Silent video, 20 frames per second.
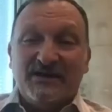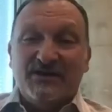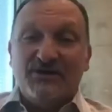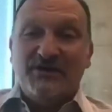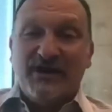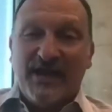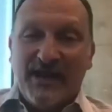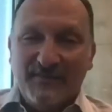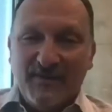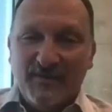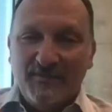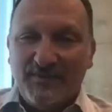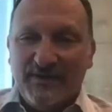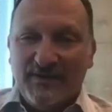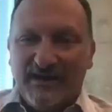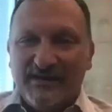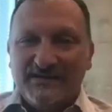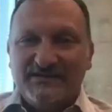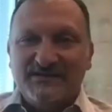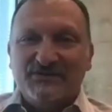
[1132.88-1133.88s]
name
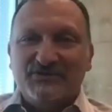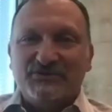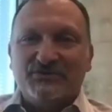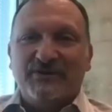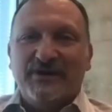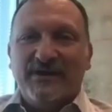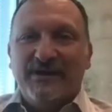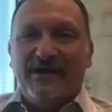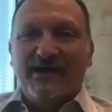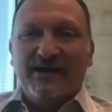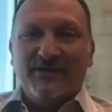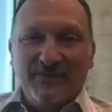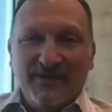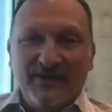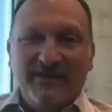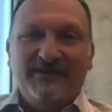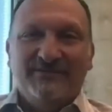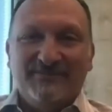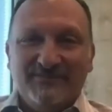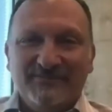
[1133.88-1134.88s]
implies, Ensure AI,
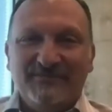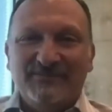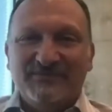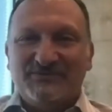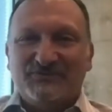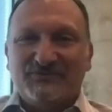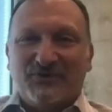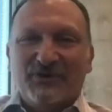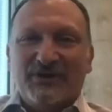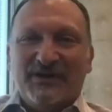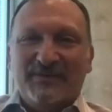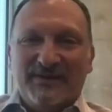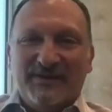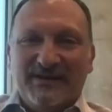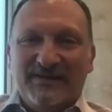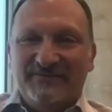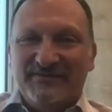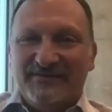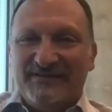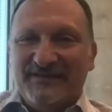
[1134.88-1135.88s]
we strongly
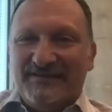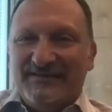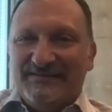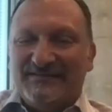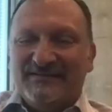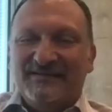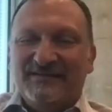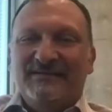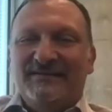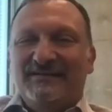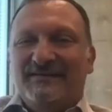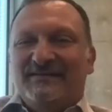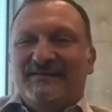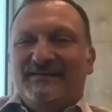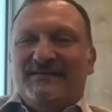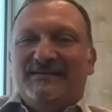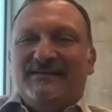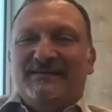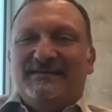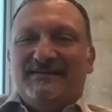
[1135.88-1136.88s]
believe in that.
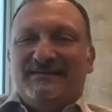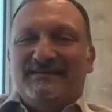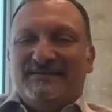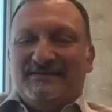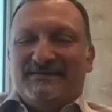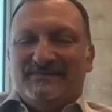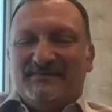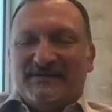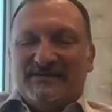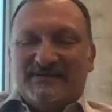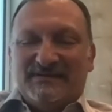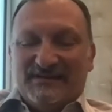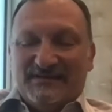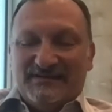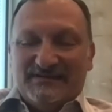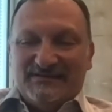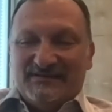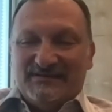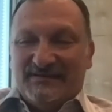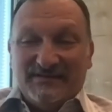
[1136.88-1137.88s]

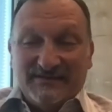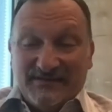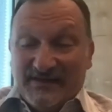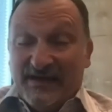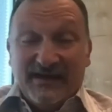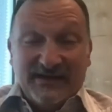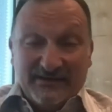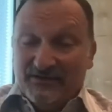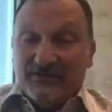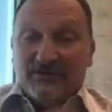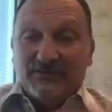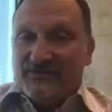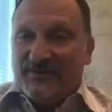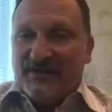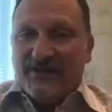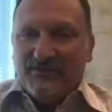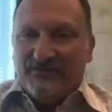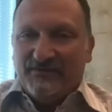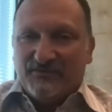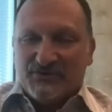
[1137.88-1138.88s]
And yeah,
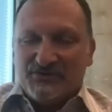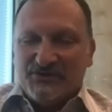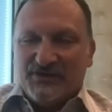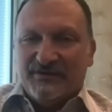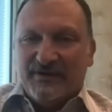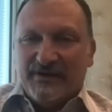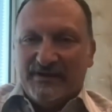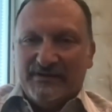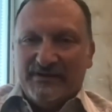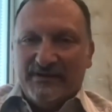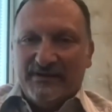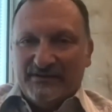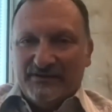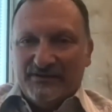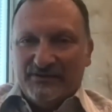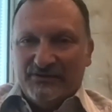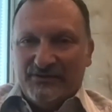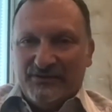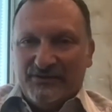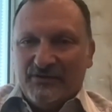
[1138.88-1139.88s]
thank you for sharing
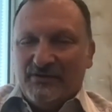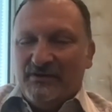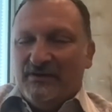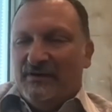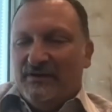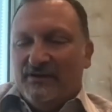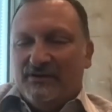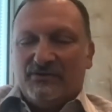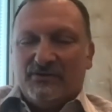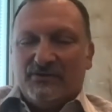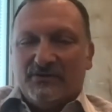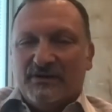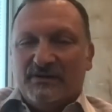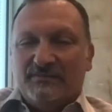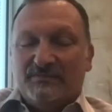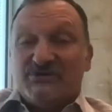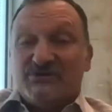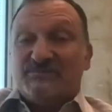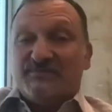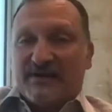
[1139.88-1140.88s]
your
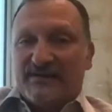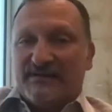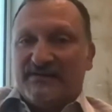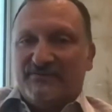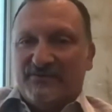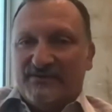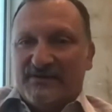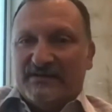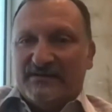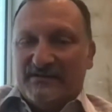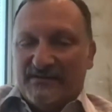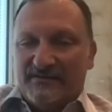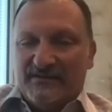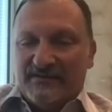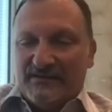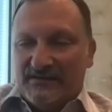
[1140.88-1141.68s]
perspective on that. I think